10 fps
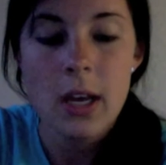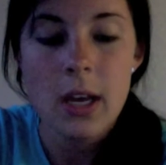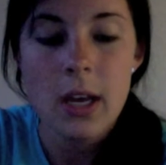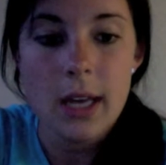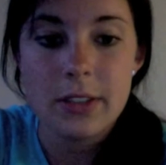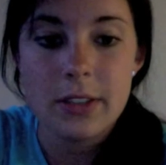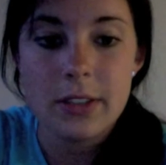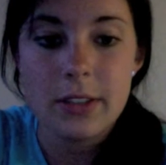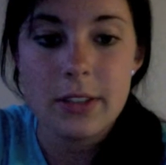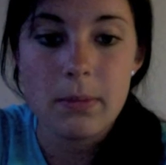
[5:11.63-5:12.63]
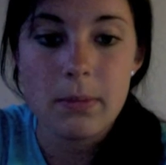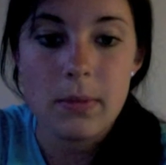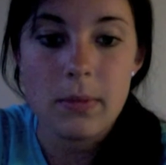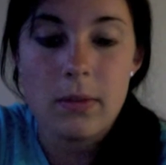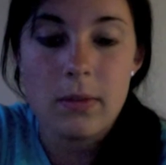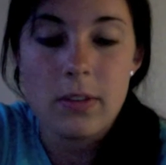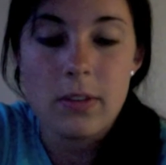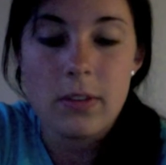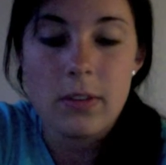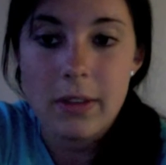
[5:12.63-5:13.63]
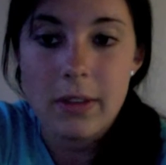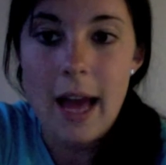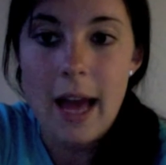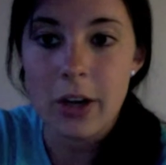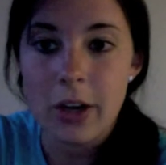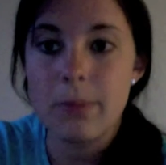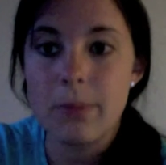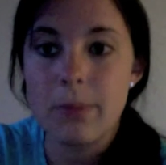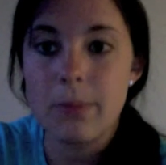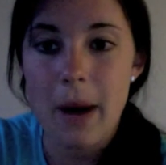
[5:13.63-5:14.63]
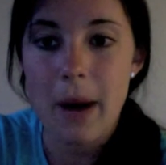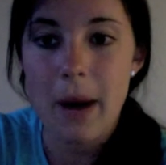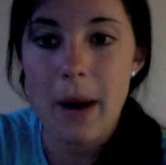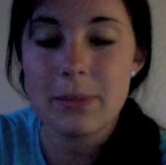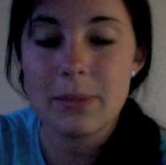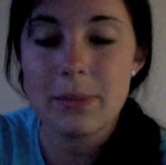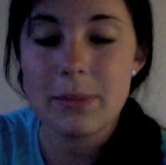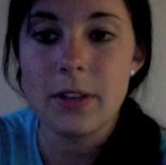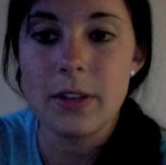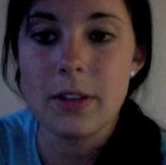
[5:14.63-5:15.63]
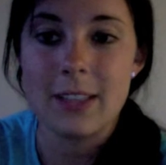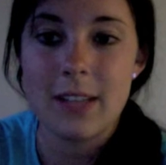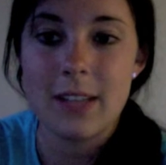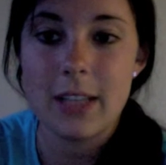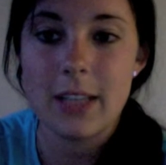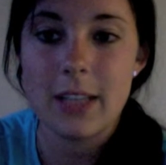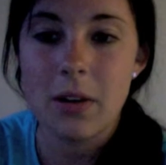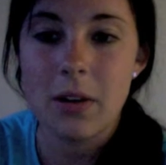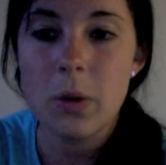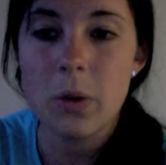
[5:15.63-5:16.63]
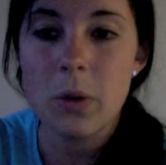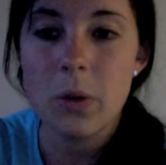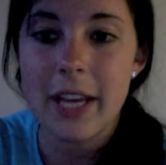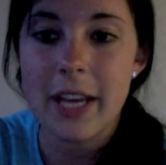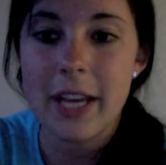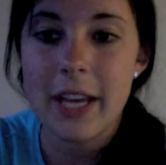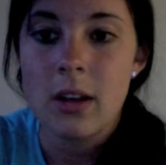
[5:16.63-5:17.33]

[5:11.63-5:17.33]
and you see something like that could be possible in the United States, although it would take